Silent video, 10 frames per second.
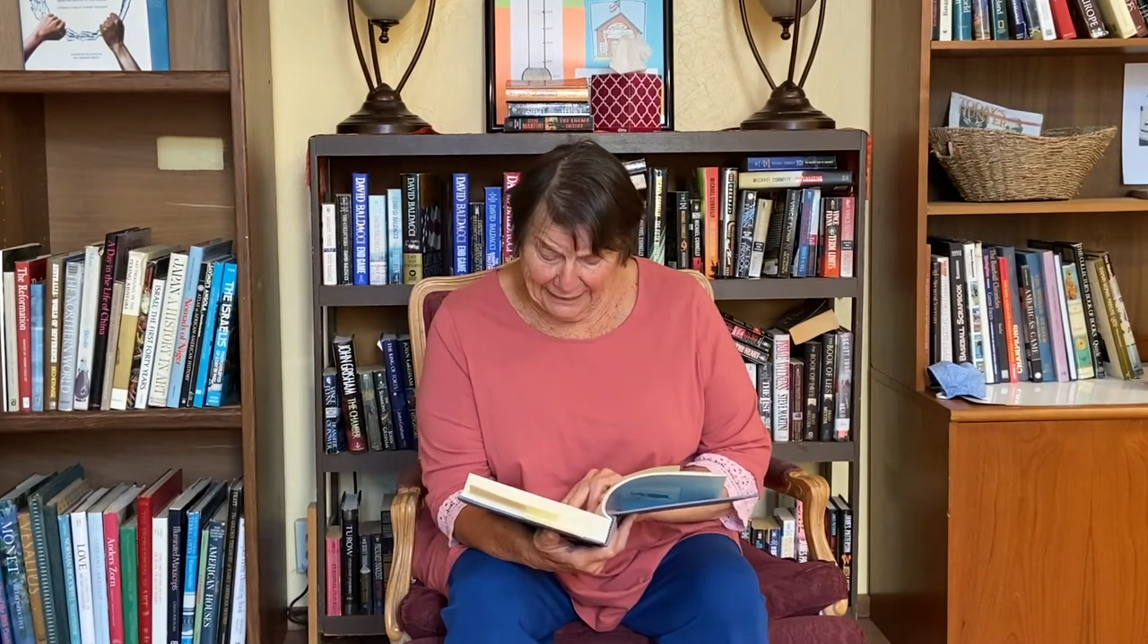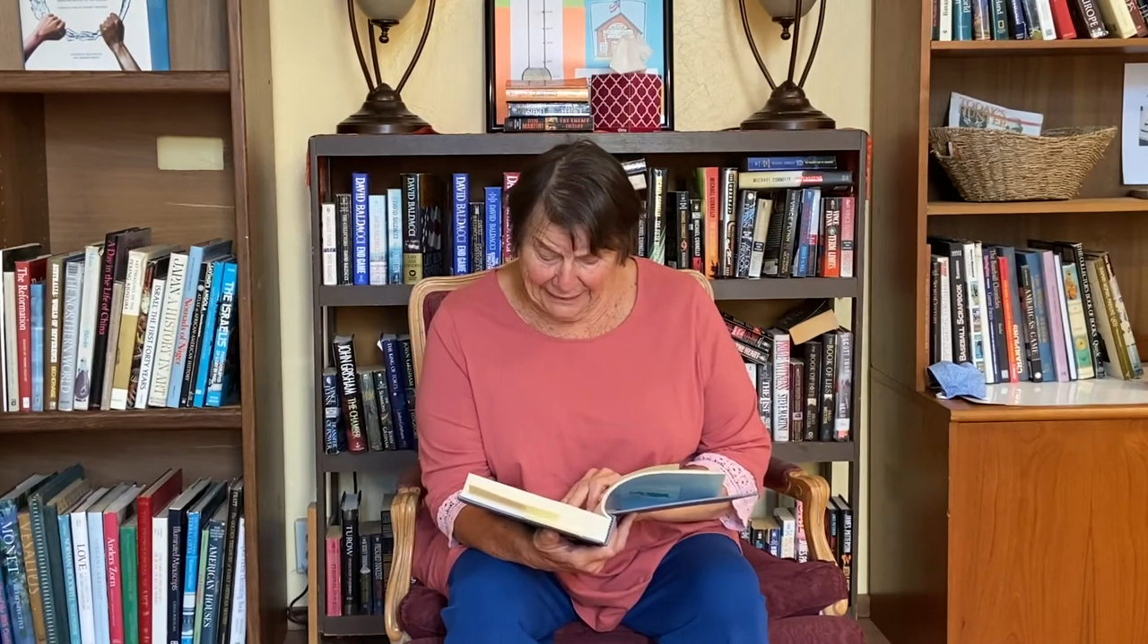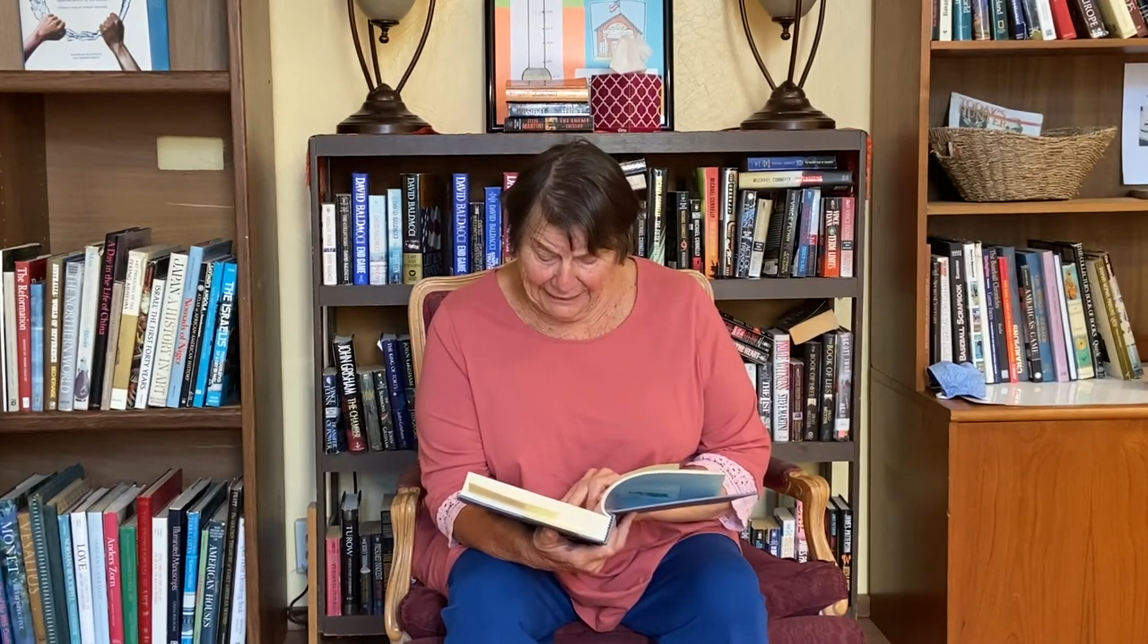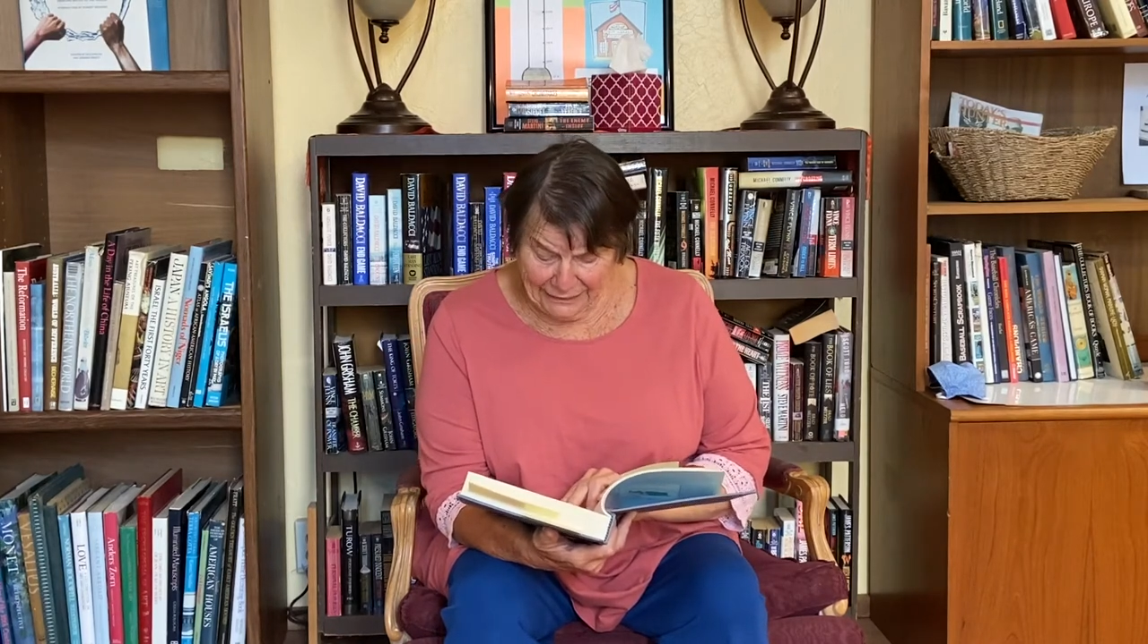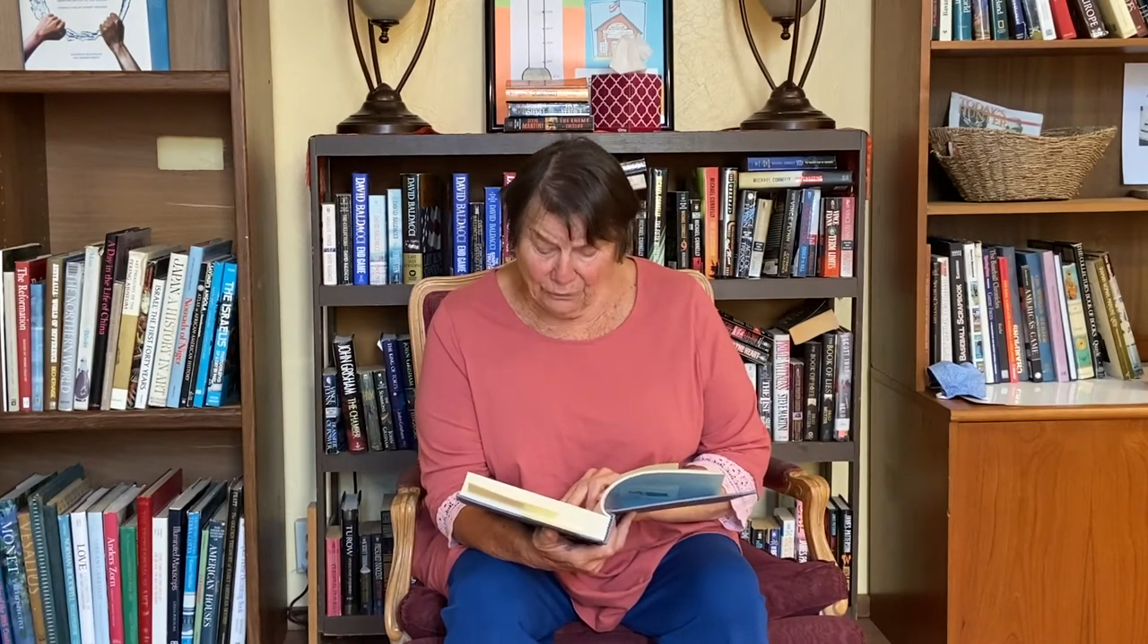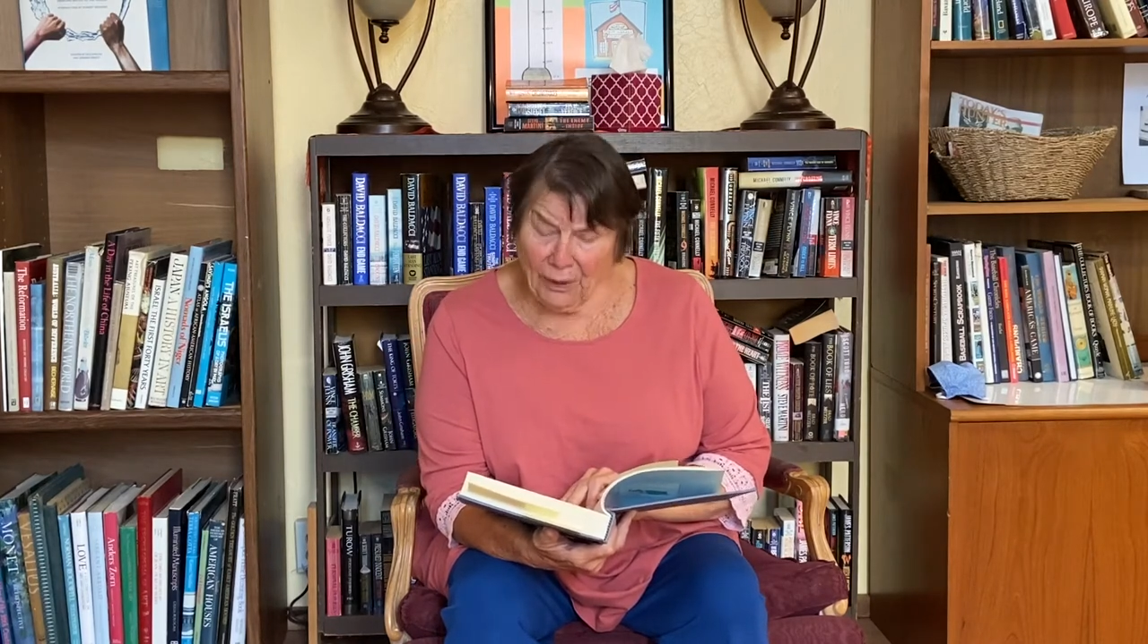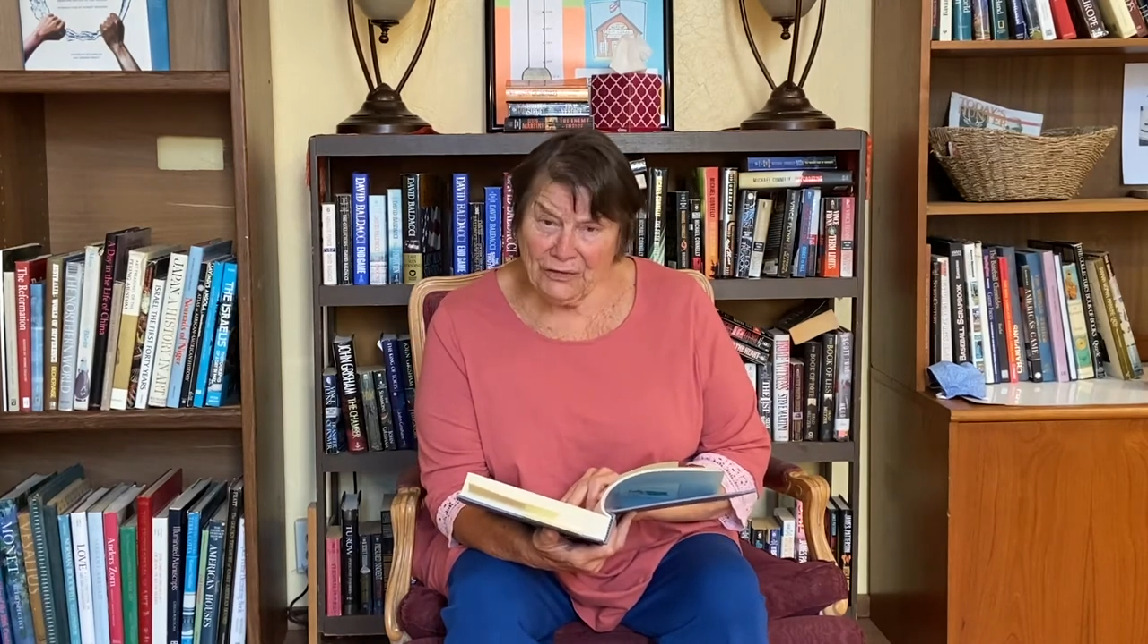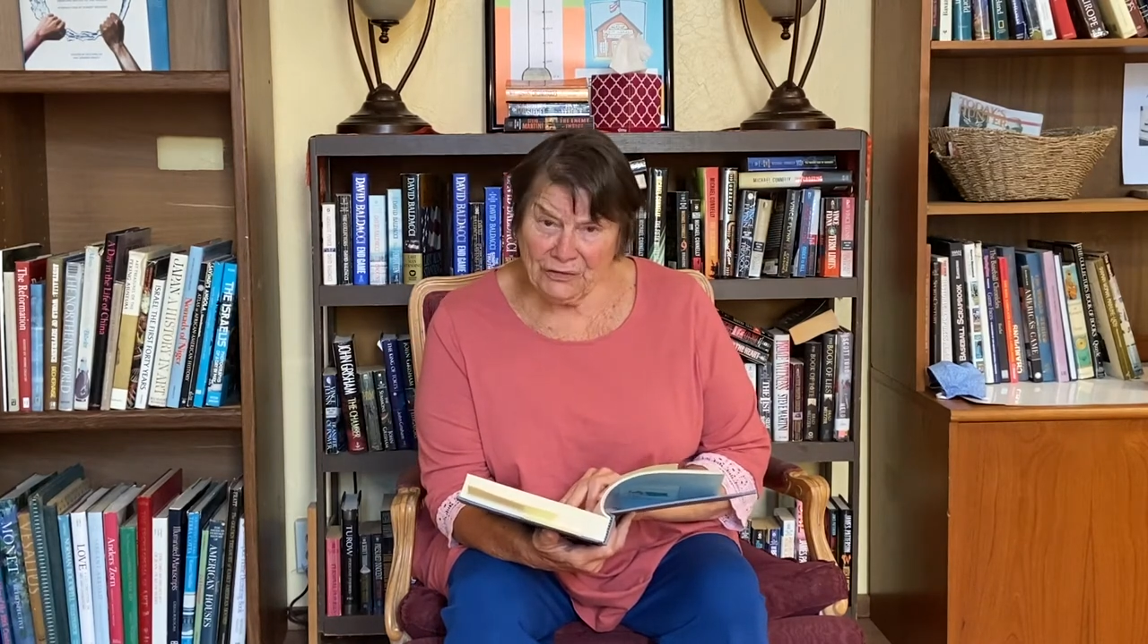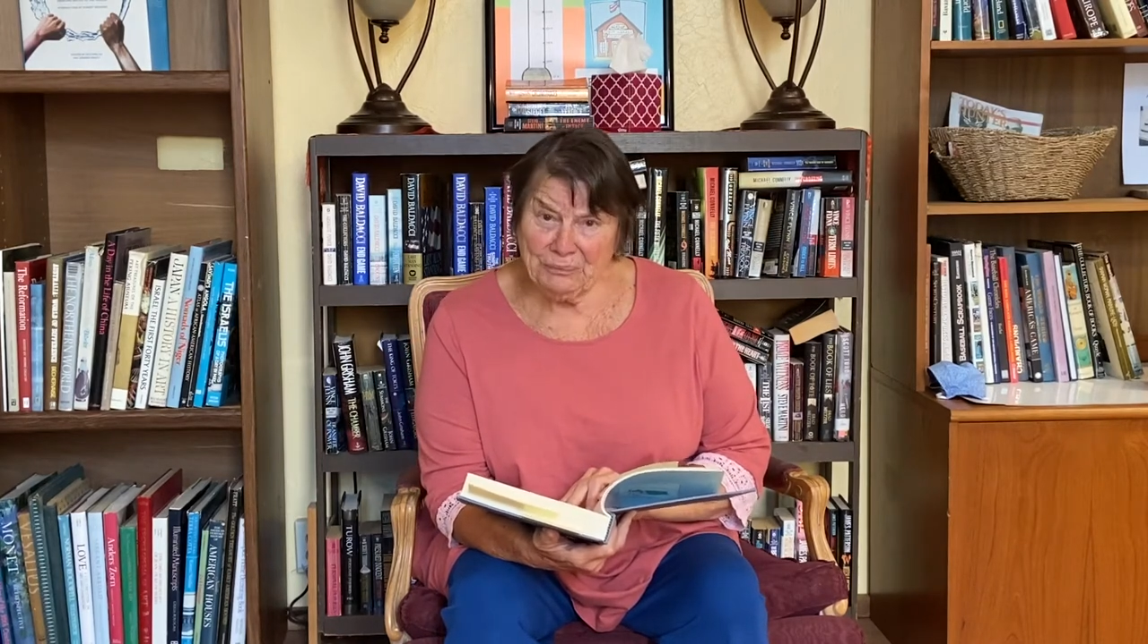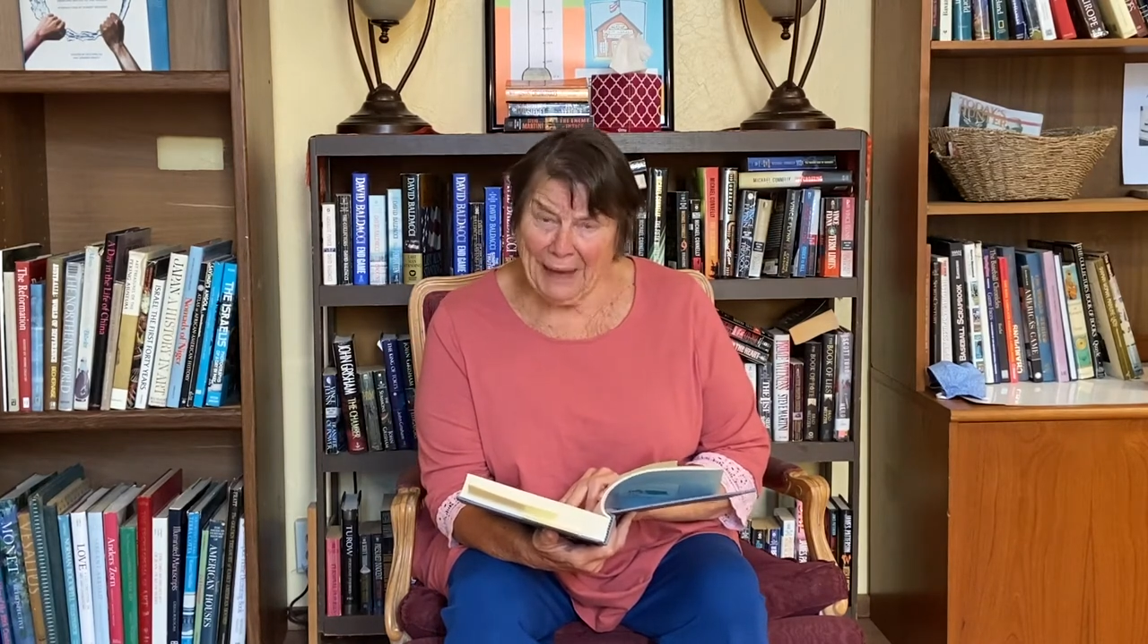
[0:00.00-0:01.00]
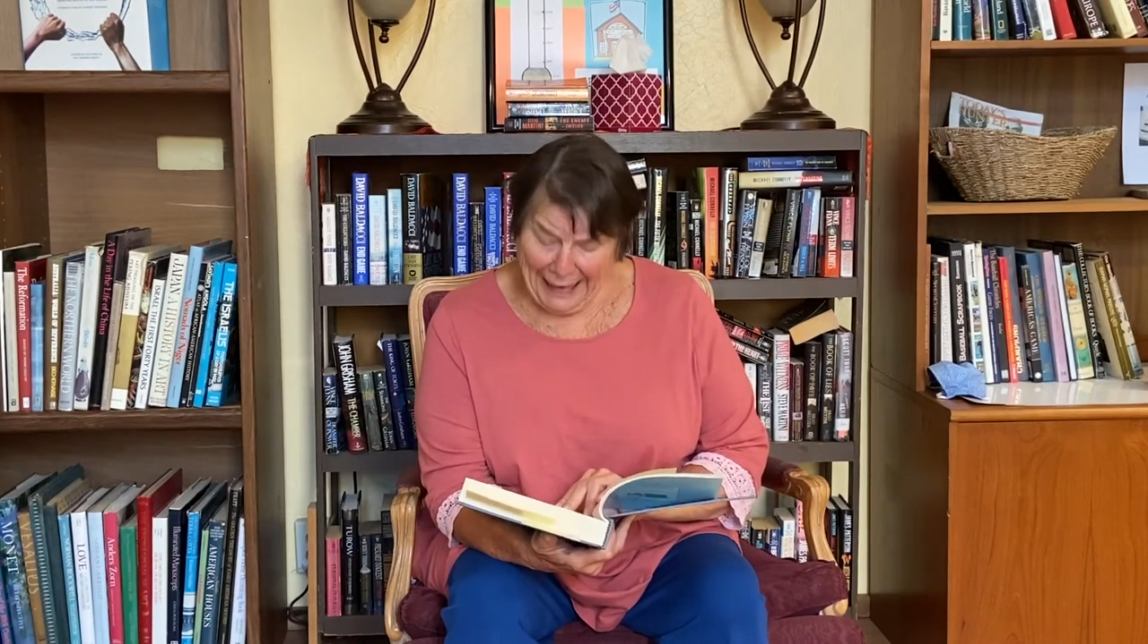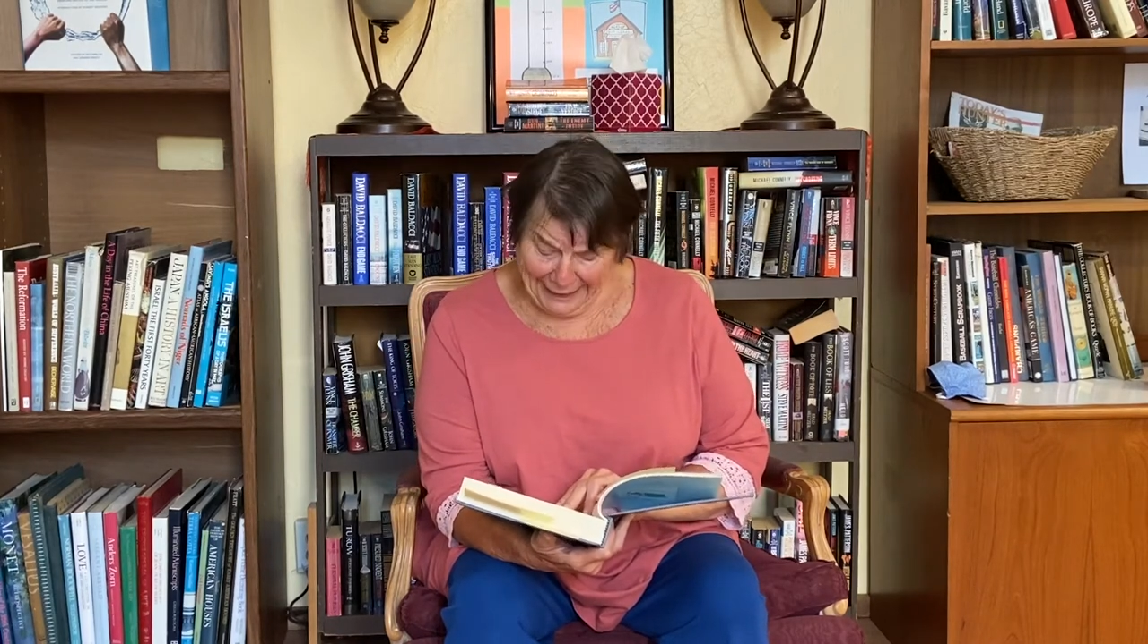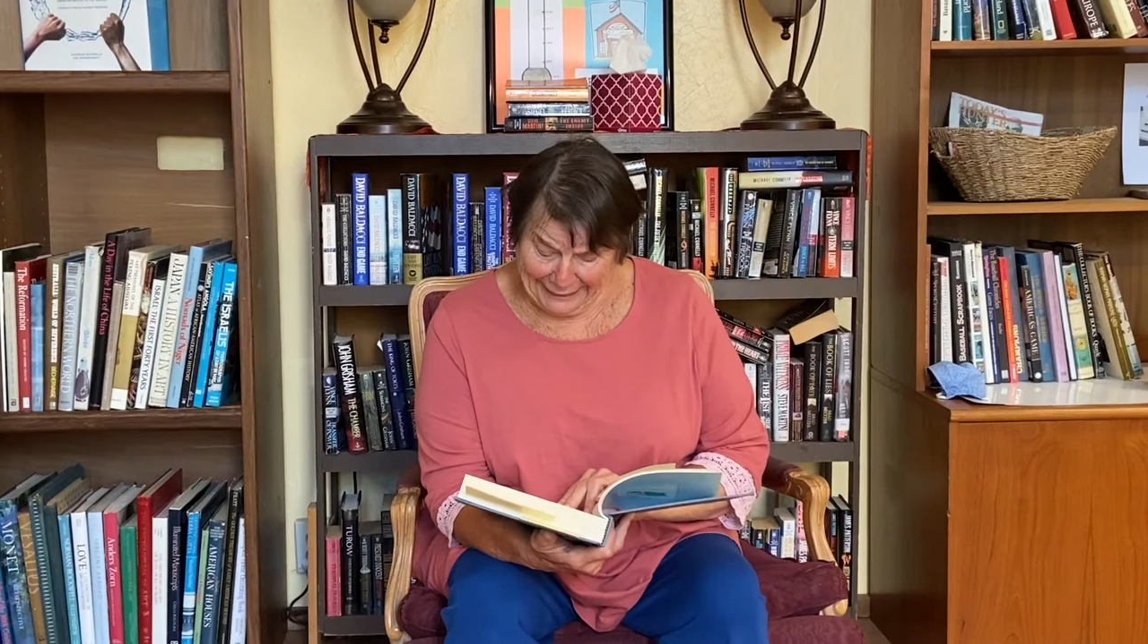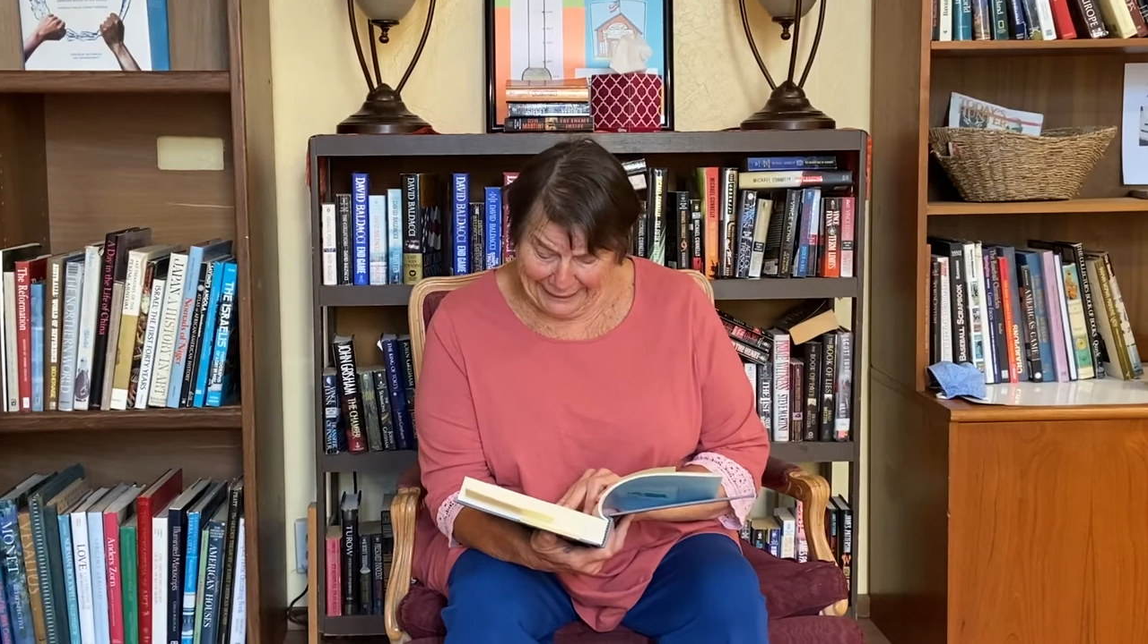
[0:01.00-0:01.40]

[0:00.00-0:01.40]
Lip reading: he was back,